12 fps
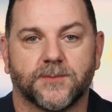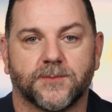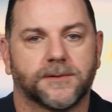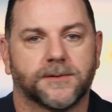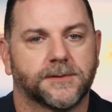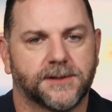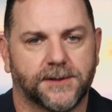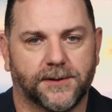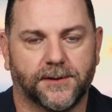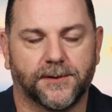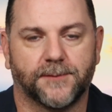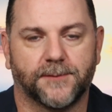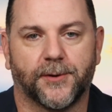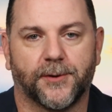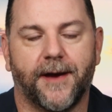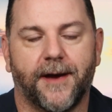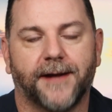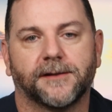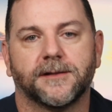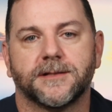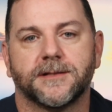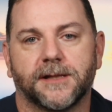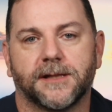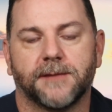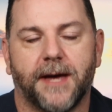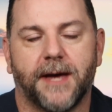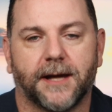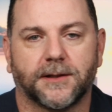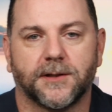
returned miraculously back